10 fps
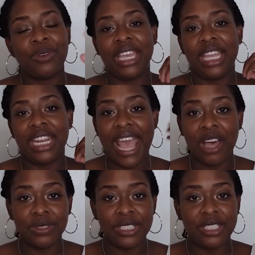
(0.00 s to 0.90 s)
get it
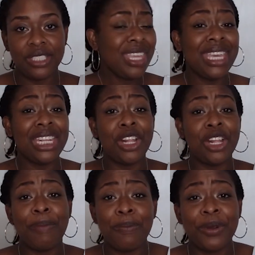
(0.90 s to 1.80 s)
out, get it on
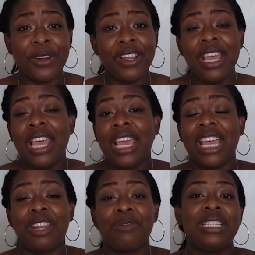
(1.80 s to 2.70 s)
paper,
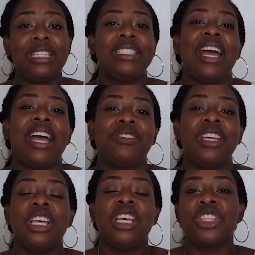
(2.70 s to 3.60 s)
get it written down
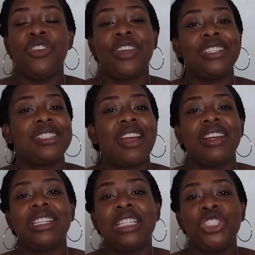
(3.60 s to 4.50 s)
so you can
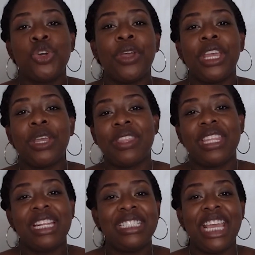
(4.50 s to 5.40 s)
start toying with it
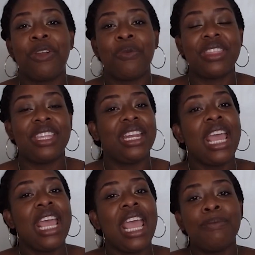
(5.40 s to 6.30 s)
and tinkering with it.
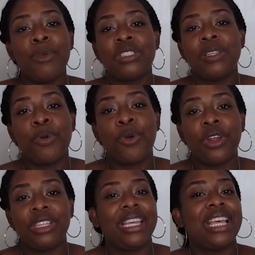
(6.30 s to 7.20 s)
And most
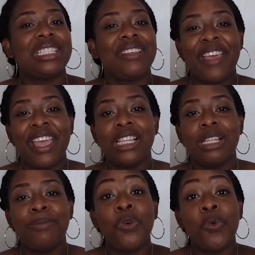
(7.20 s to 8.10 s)
importantly, it's
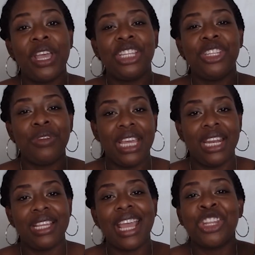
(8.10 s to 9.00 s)
available when you need
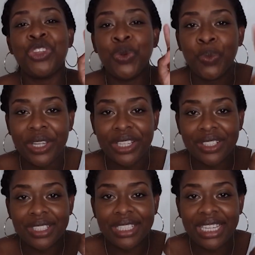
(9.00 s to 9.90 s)
it, and you
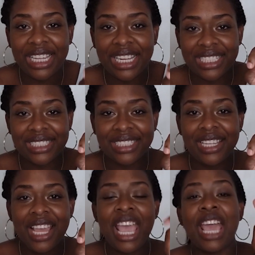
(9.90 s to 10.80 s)
will need it.
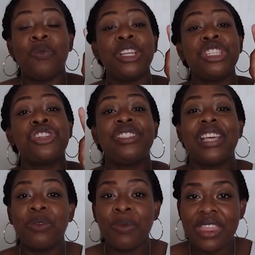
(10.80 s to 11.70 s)
And once you're
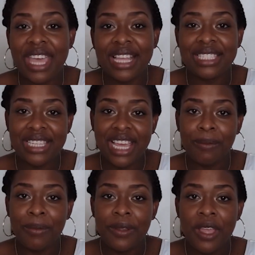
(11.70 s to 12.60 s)
done with that
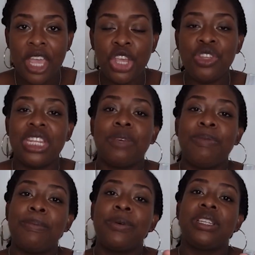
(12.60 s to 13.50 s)
step, you need to
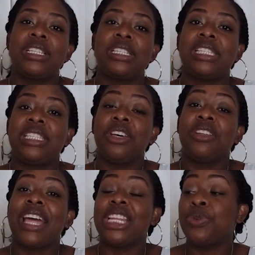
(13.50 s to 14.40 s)
be able to distill
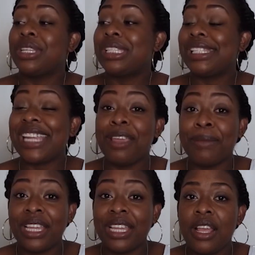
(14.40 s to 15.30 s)
that into a
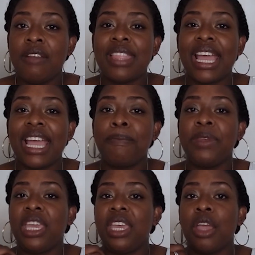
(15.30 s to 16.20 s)
statement that can
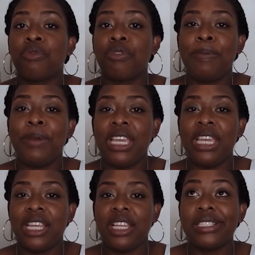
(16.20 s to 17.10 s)
be
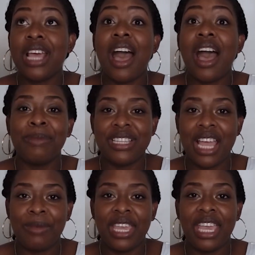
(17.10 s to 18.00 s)
repeated time and
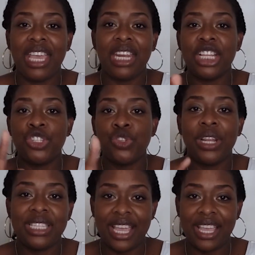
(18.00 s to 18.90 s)
time again in
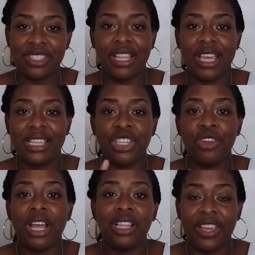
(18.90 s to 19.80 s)
20 seconds or less,
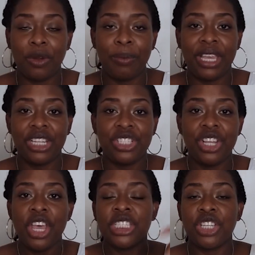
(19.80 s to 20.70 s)
your elevator pitch.
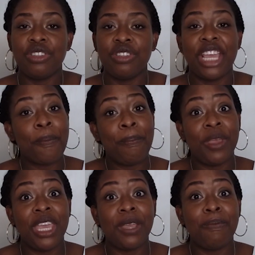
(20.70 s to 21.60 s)
So you take your
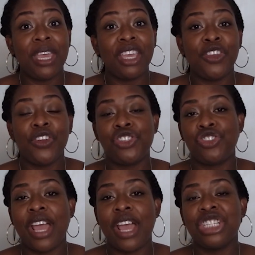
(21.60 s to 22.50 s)
big, huge
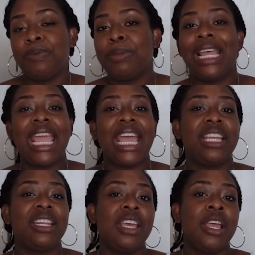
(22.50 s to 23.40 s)
strategy
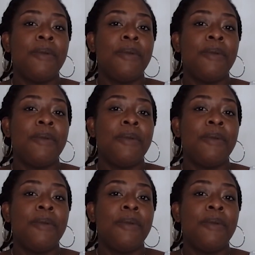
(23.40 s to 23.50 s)
plan,